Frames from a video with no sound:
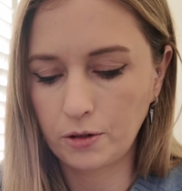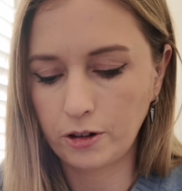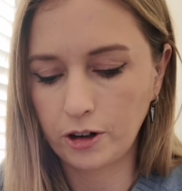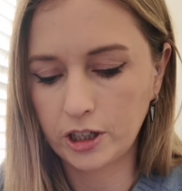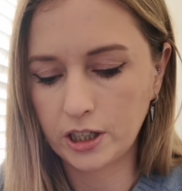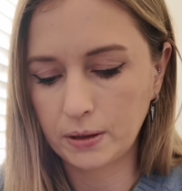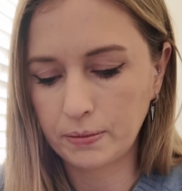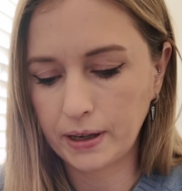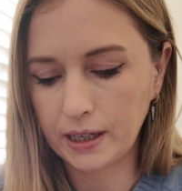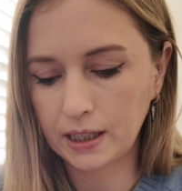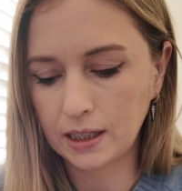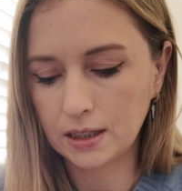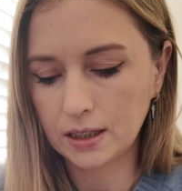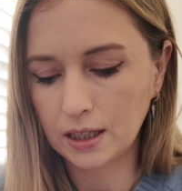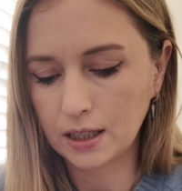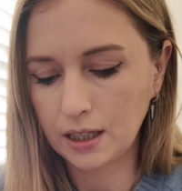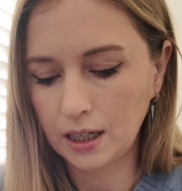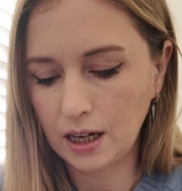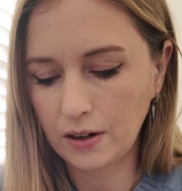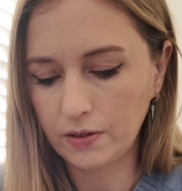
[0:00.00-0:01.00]
crochet patterns.
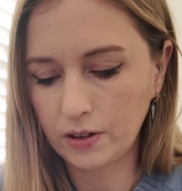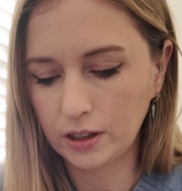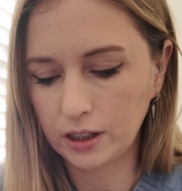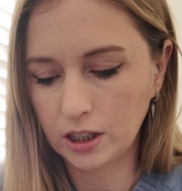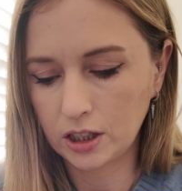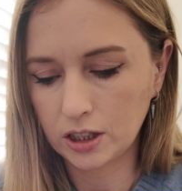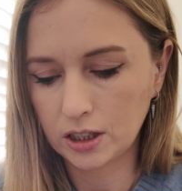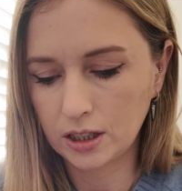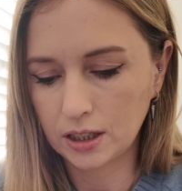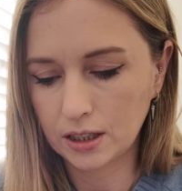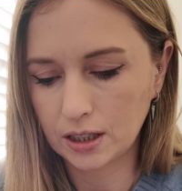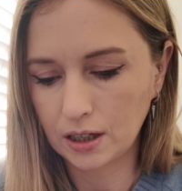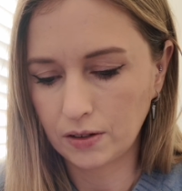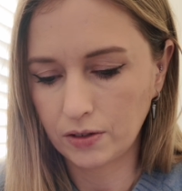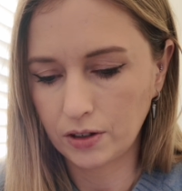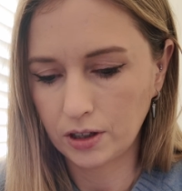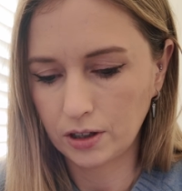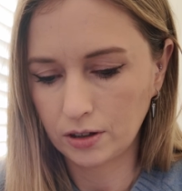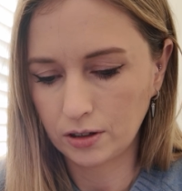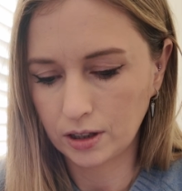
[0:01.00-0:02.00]
I think I've only just
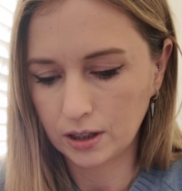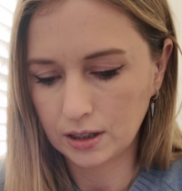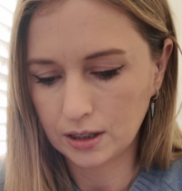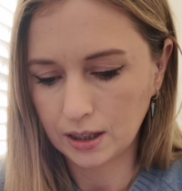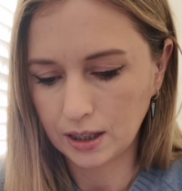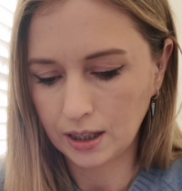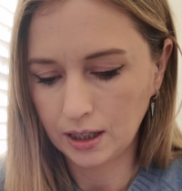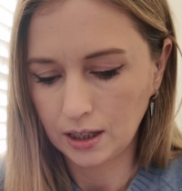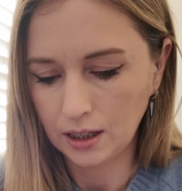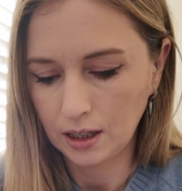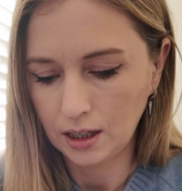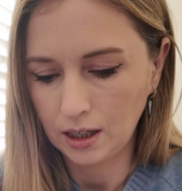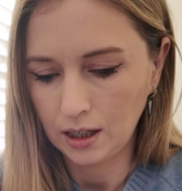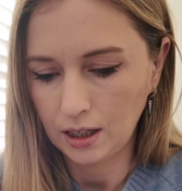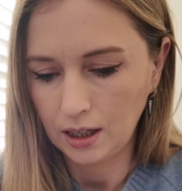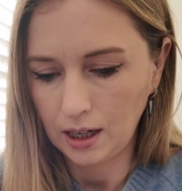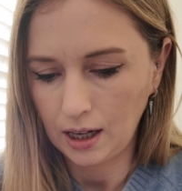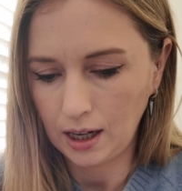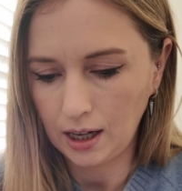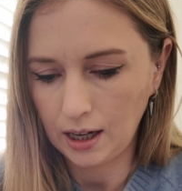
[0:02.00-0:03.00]
discovered her, honestly.
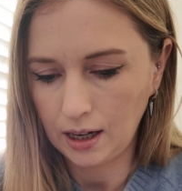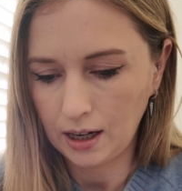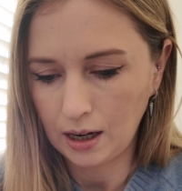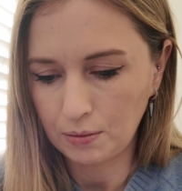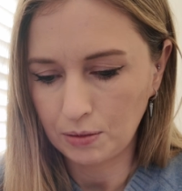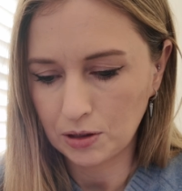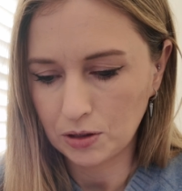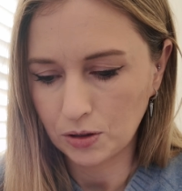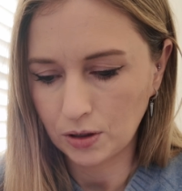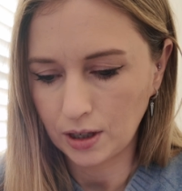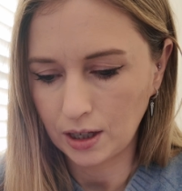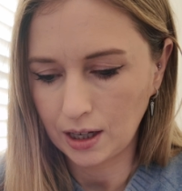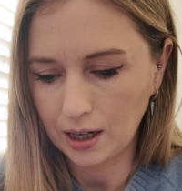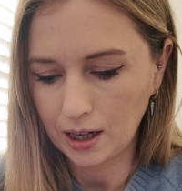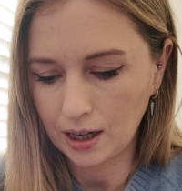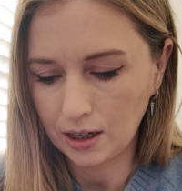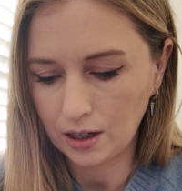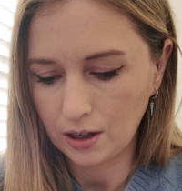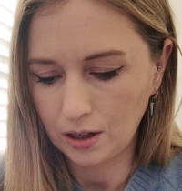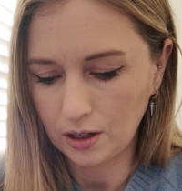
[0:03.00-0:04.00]
And I'm just looking
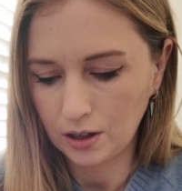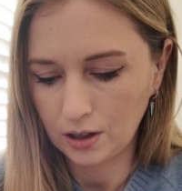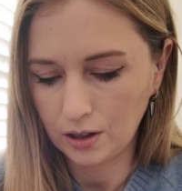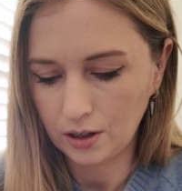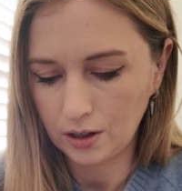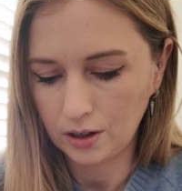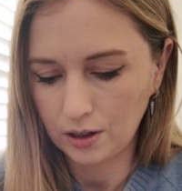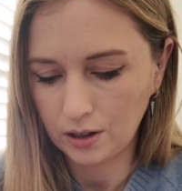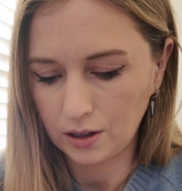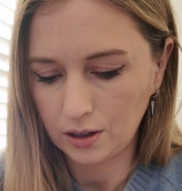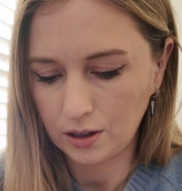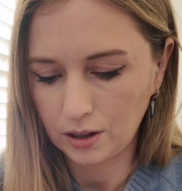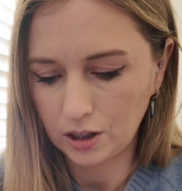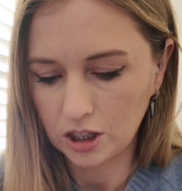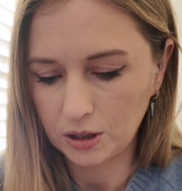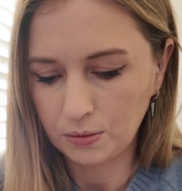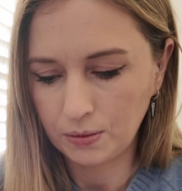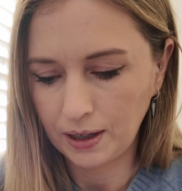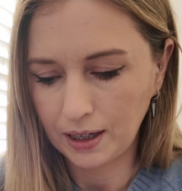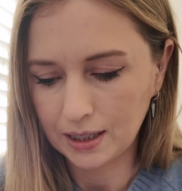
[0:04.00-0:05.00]
at her.
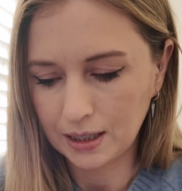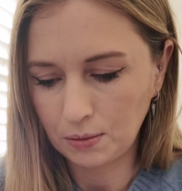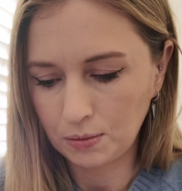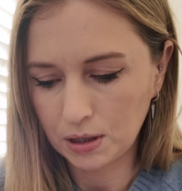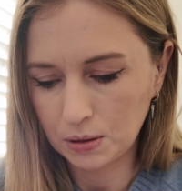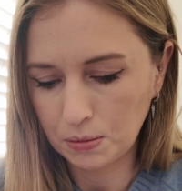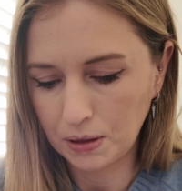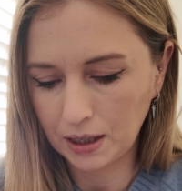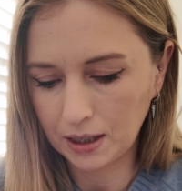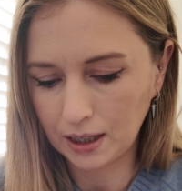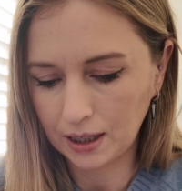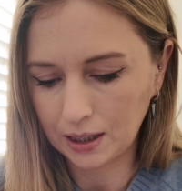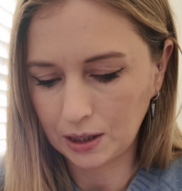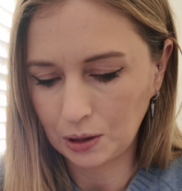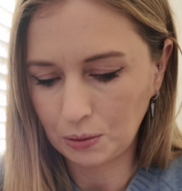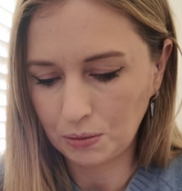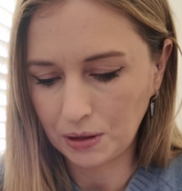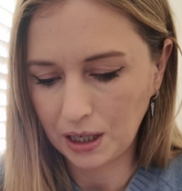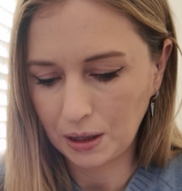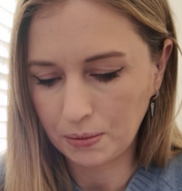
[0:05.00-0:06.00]
She seems to make like
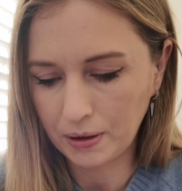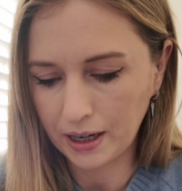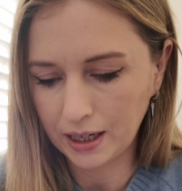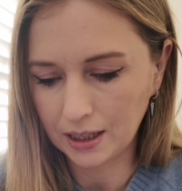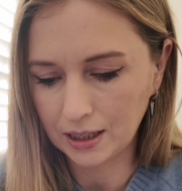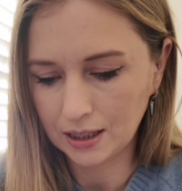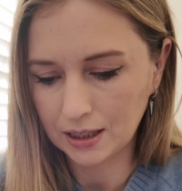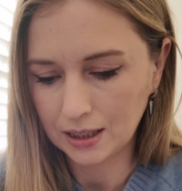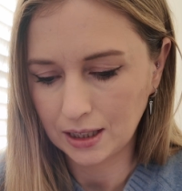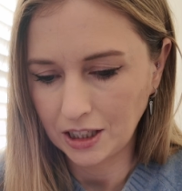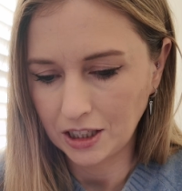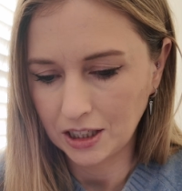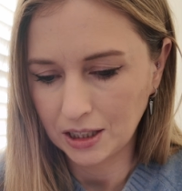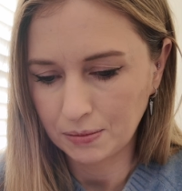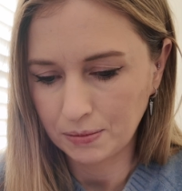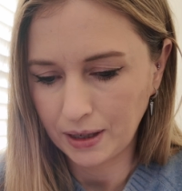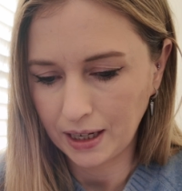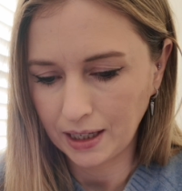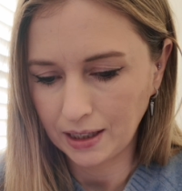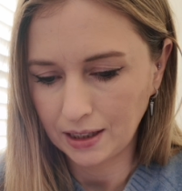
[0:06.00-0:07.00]
little mini patterns. And
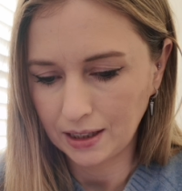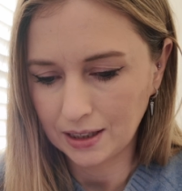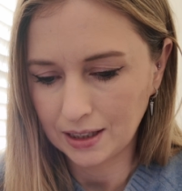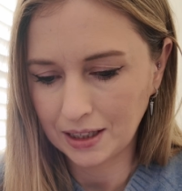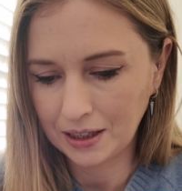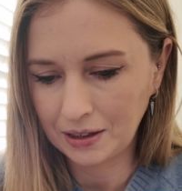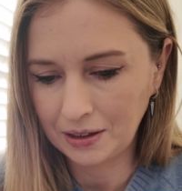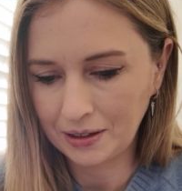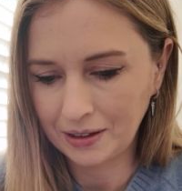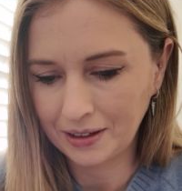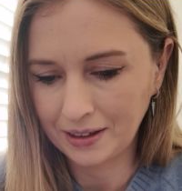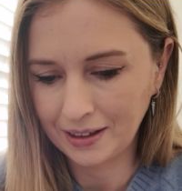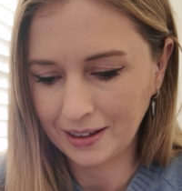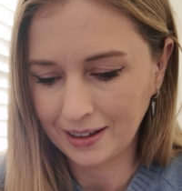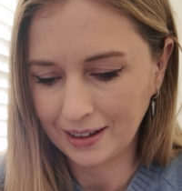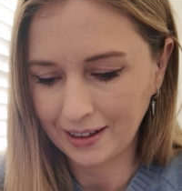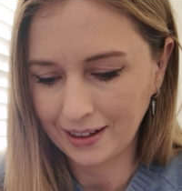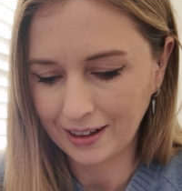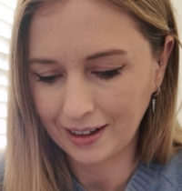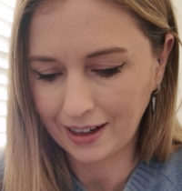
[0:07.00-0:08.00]
she's made this.
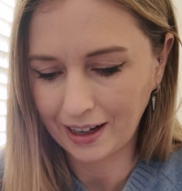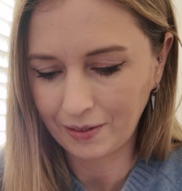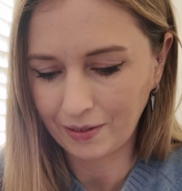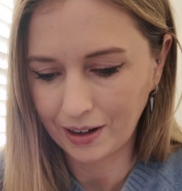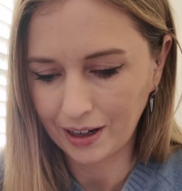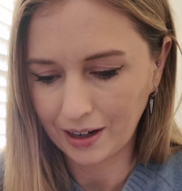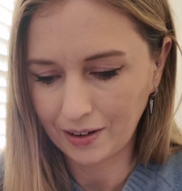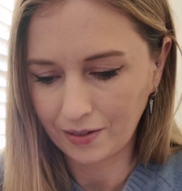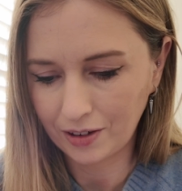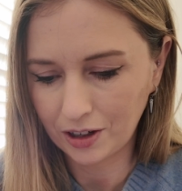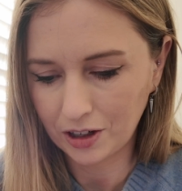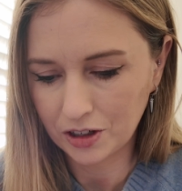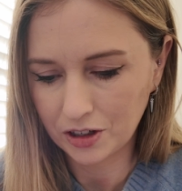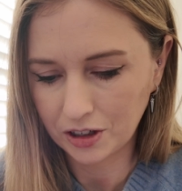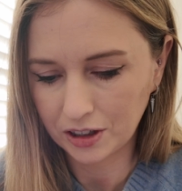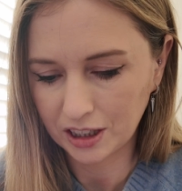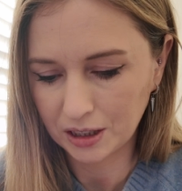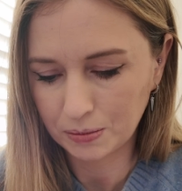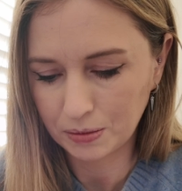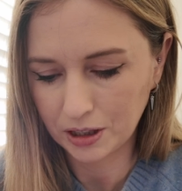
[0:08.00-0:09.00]
Okay, wait, I'm going to show
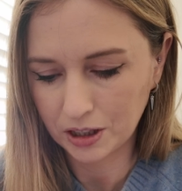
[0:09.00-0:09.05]
you this